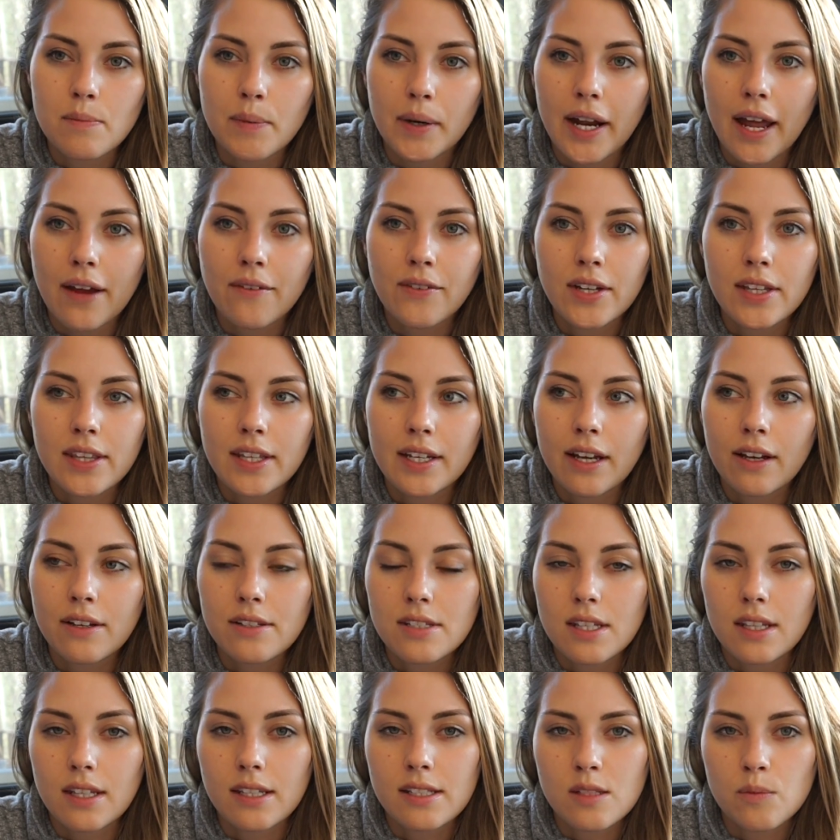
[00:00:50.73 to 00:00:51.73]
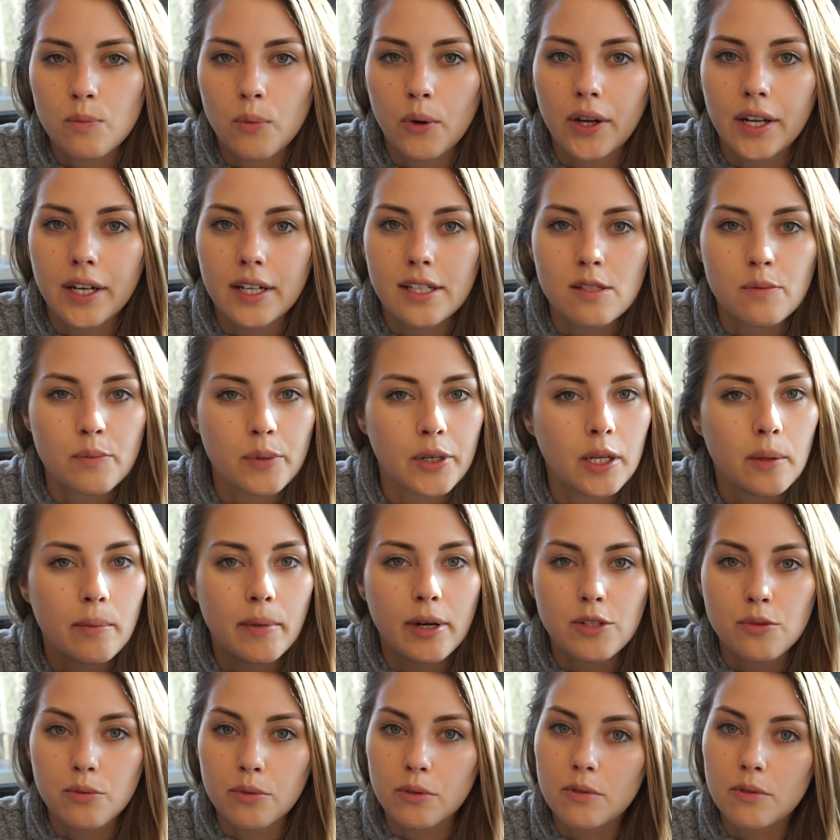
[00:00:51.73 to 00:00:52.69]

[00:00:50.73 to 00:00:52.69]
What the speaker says: but everything else at this point is pretty much